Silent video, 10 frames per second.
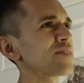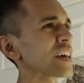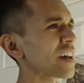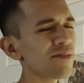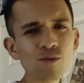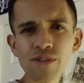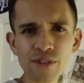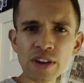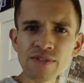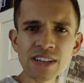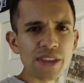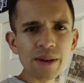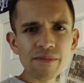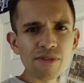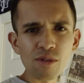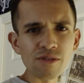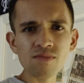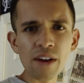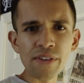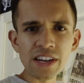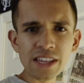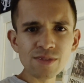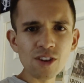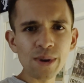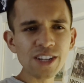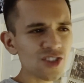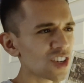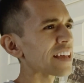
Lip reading: and they haven't really forgiven them for offending them so much.